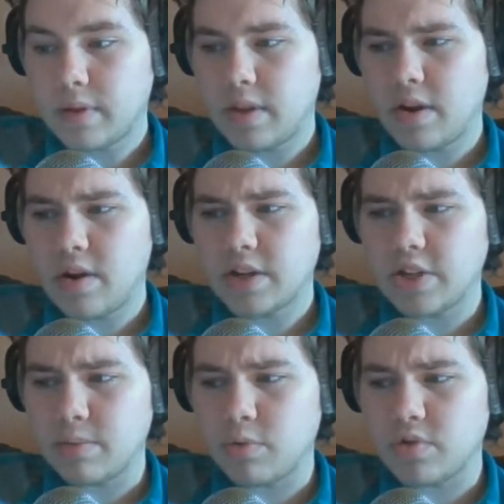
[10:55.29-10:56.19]
are
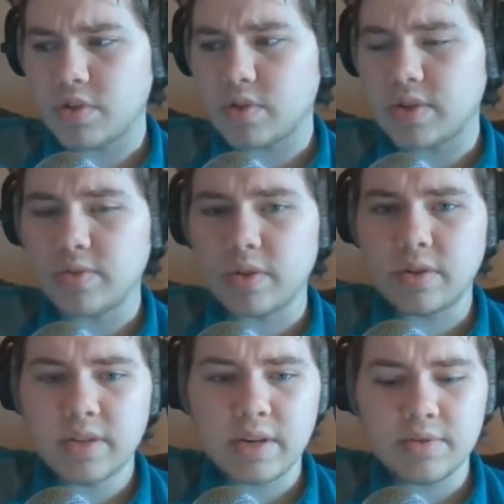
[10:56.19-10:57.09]
actually more resourceful
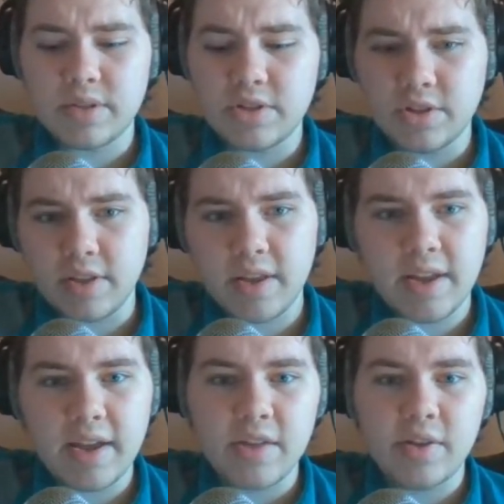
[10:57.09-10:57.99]
than I was initially
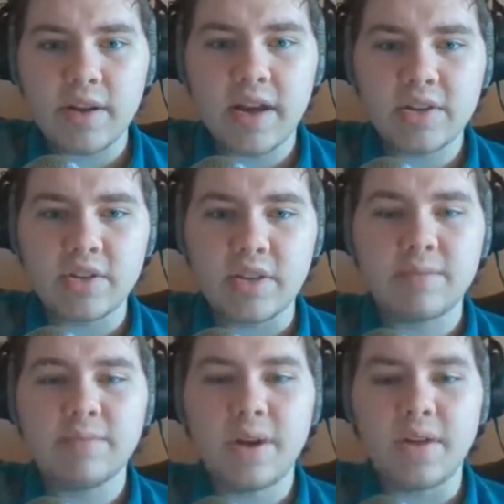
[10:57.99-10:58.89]
thinking. I think actually,
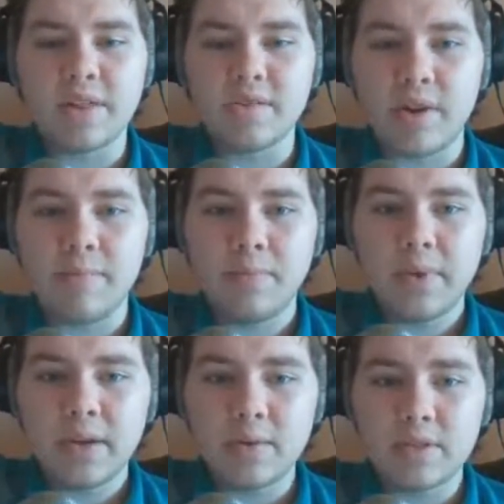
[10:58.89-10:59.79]
oh yeah, that's right.
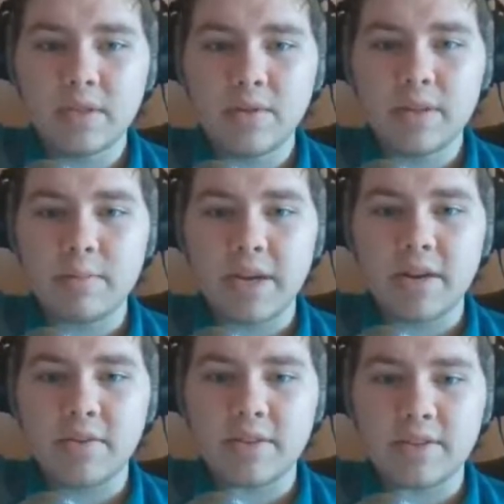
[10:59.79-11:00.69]
What's slowing them
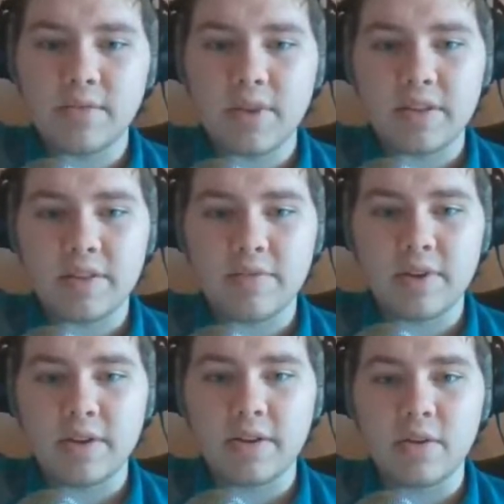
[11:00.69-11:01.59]
down is the fact that they've
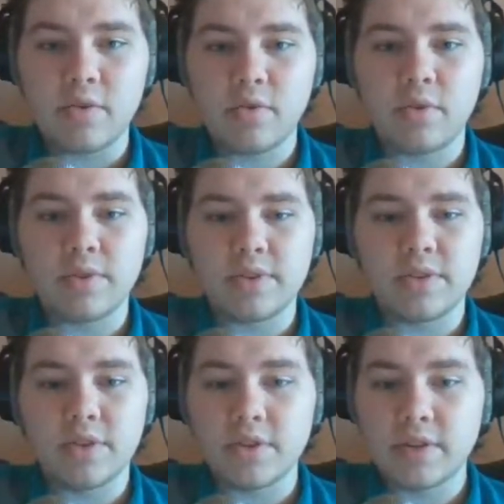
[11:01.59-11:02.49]
had to go through all this
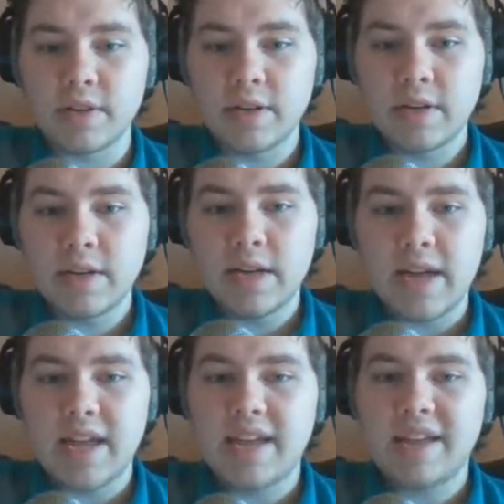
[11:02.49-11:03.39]
dirt,
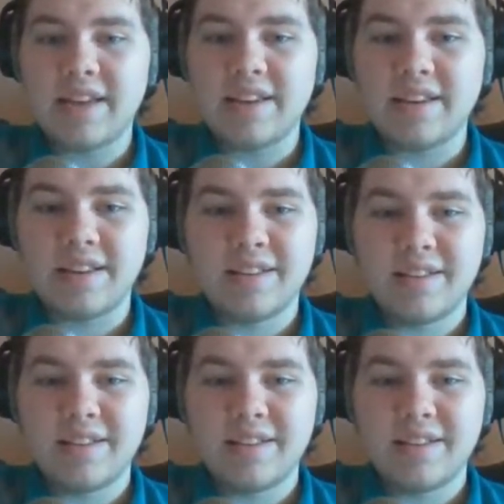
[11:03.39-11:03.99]
and